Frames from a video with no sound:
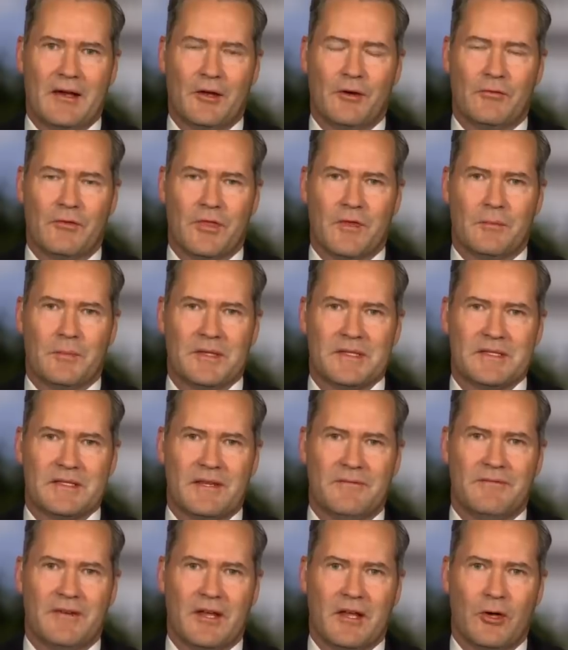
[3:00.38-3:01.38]
over the
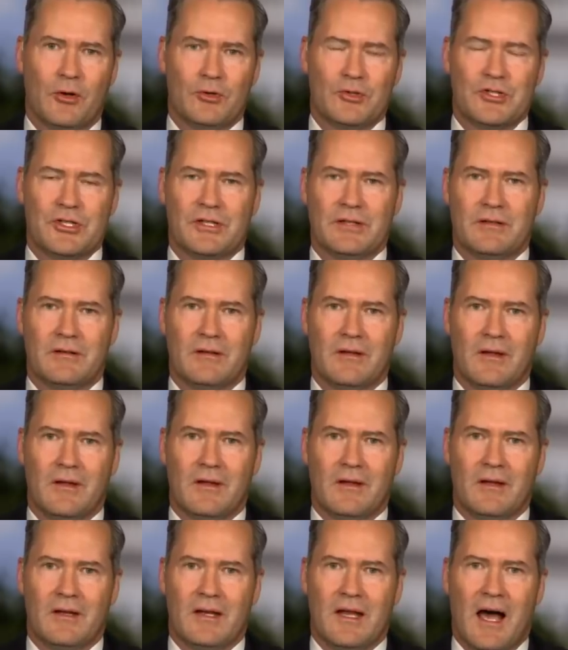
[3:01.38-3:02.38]
Pacific Ocean,
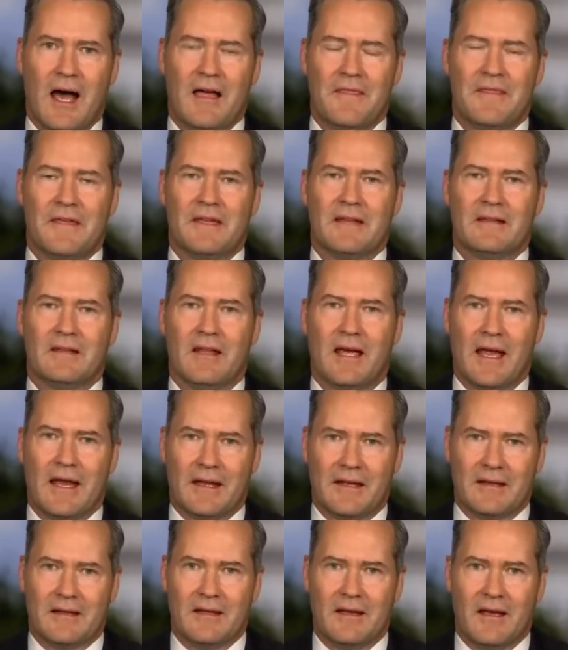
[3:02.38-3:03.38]
not the
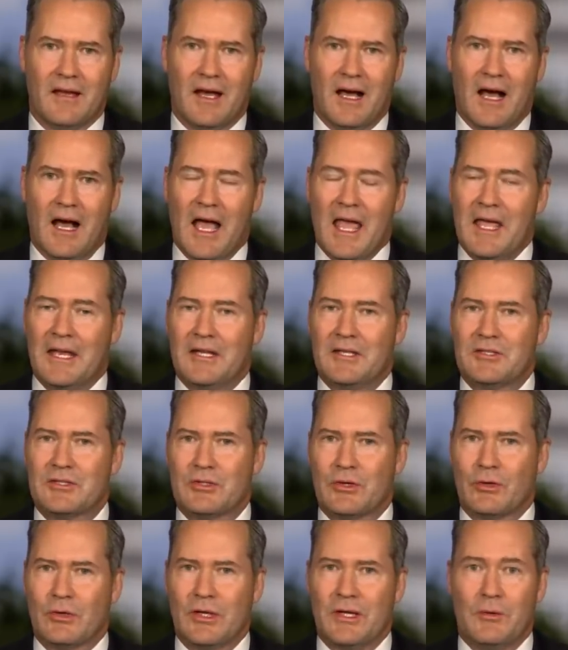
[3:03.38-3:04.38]
Atlantic. Uh, and it
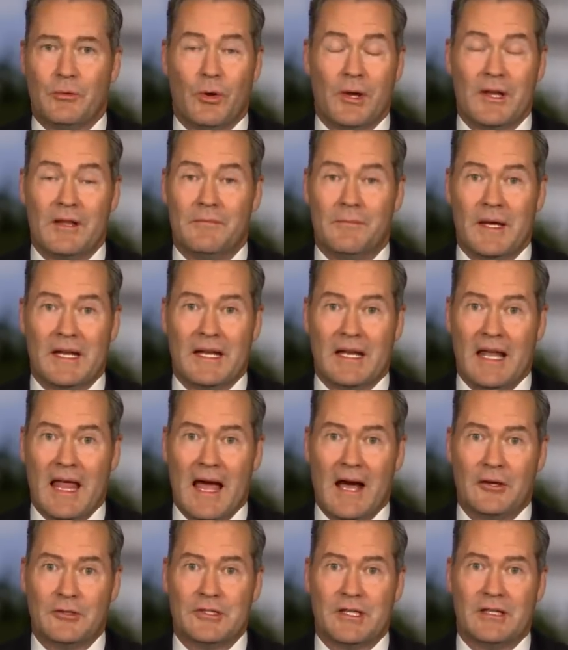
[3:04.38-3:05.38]
certainly wouldn't have been
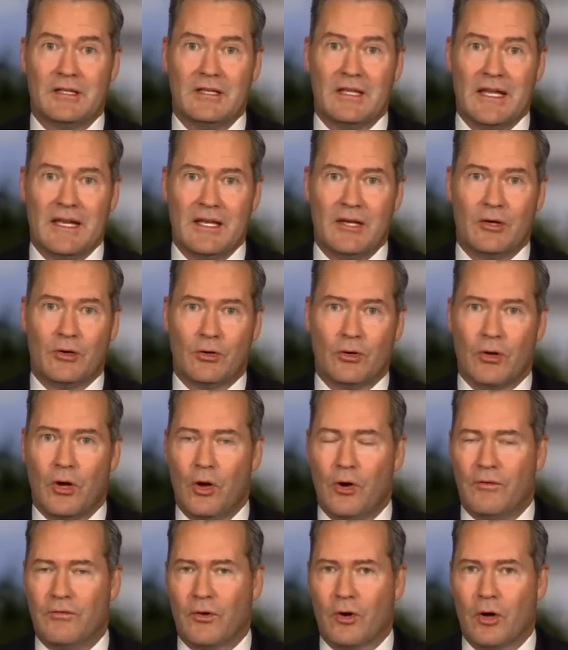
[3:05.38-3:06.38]
allowed to linger
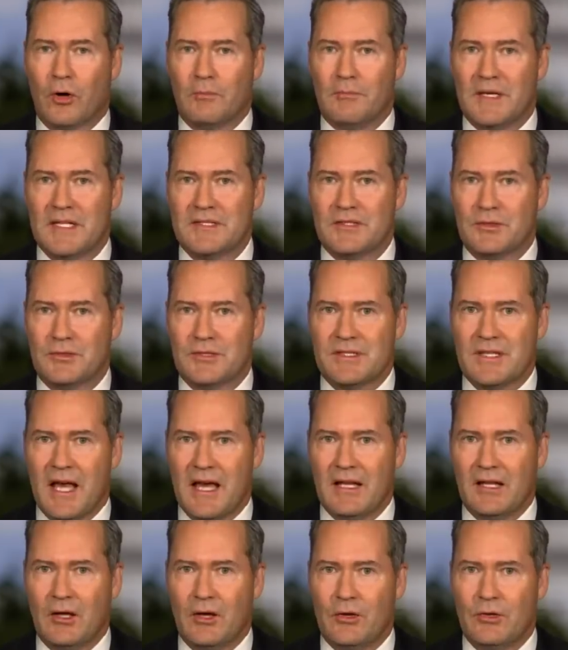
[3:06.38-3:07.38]
over our missile
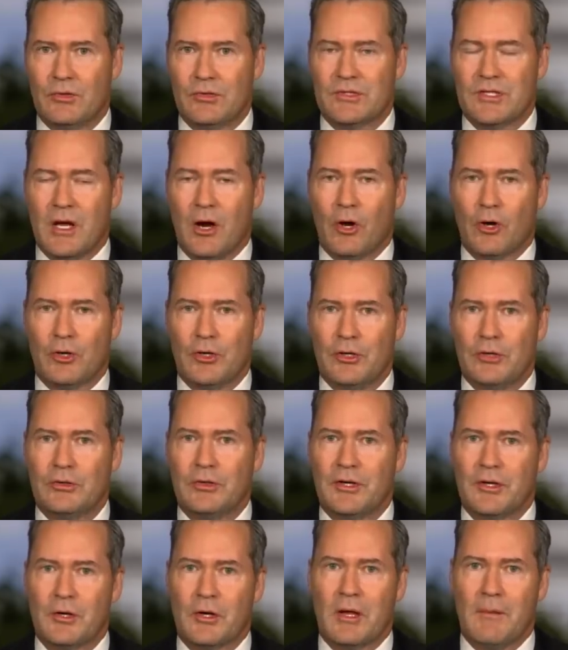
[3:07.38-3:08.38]
silos, our
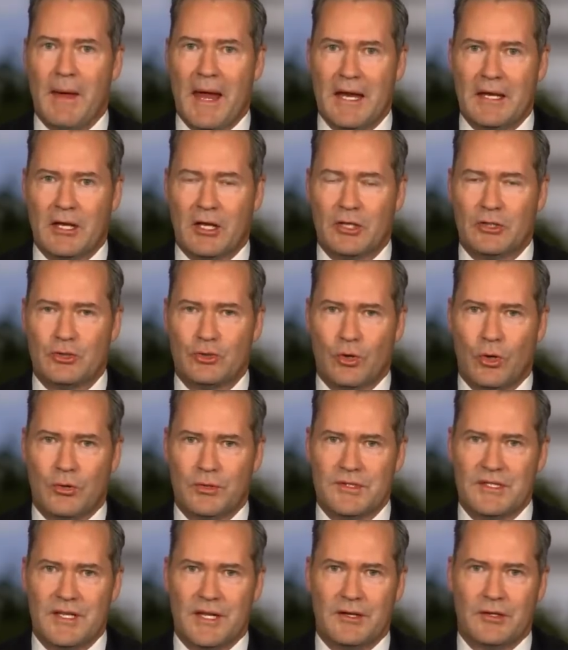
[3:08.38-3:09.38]
nuclear command and control
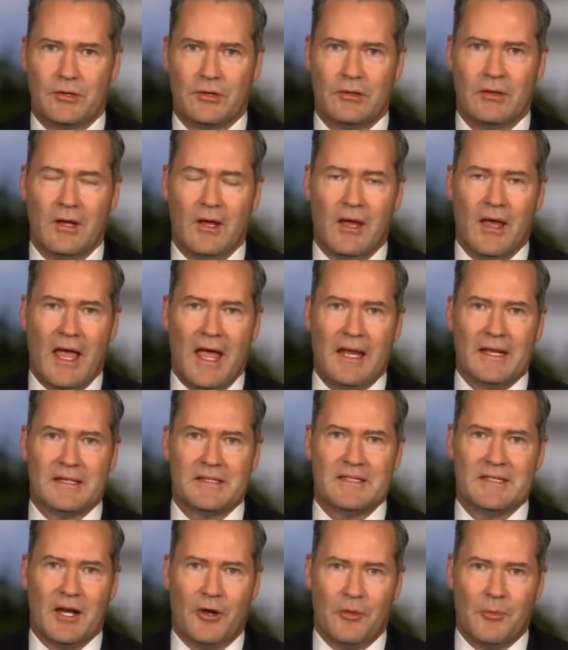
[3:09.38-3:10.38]
center, and a
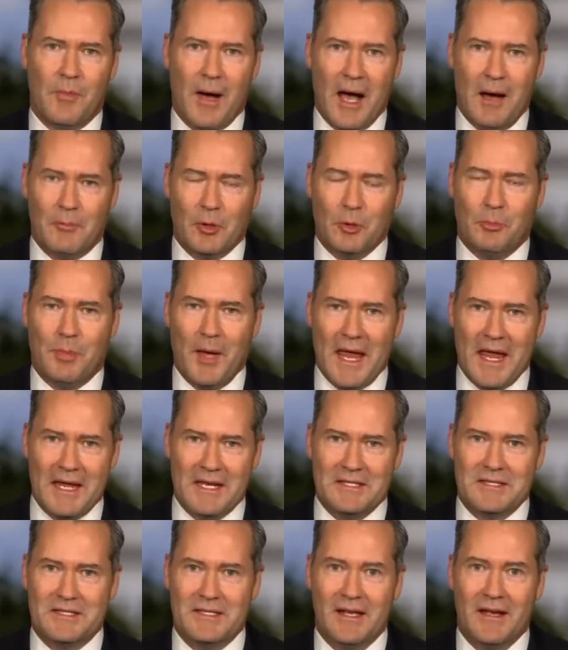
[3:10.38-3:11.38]
stealth bomber
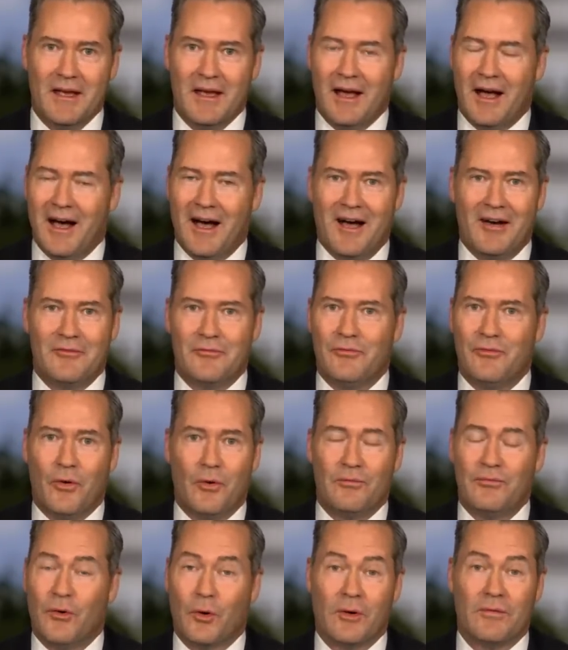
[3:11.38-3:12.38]
base uh, f
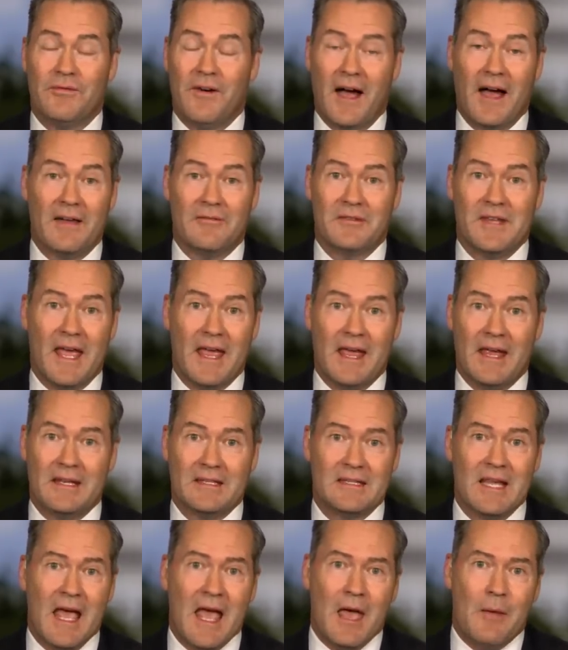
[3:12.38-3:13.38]
for five days.